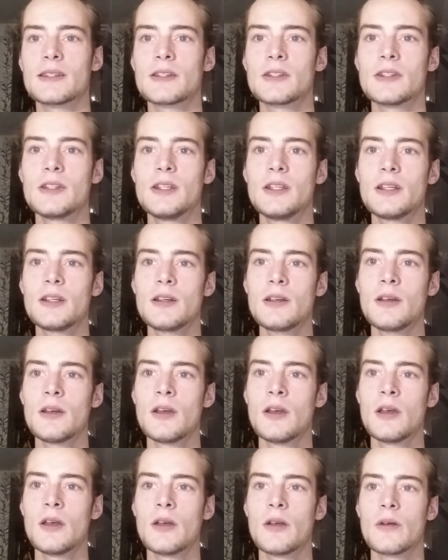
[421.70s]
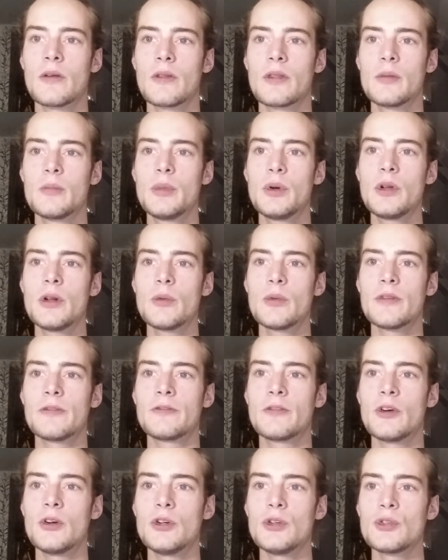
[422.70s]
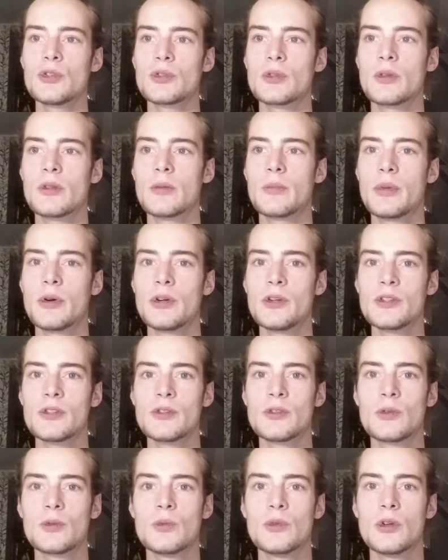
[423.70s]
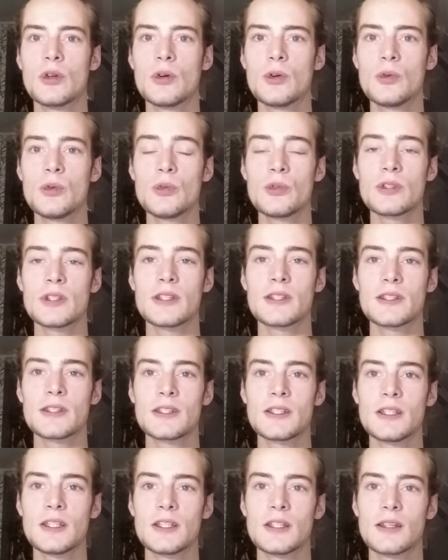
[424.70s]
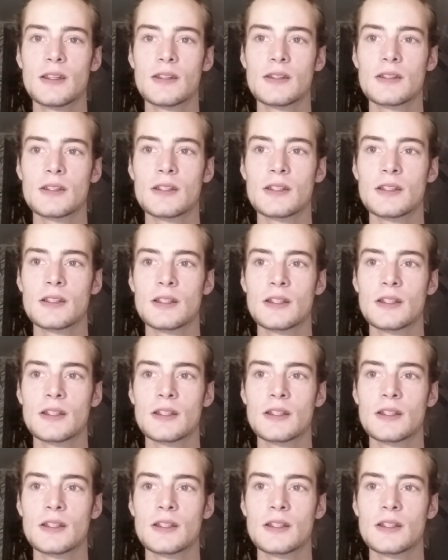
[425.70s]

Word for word: and seeing, the Buddha refers to the person who knows and sees.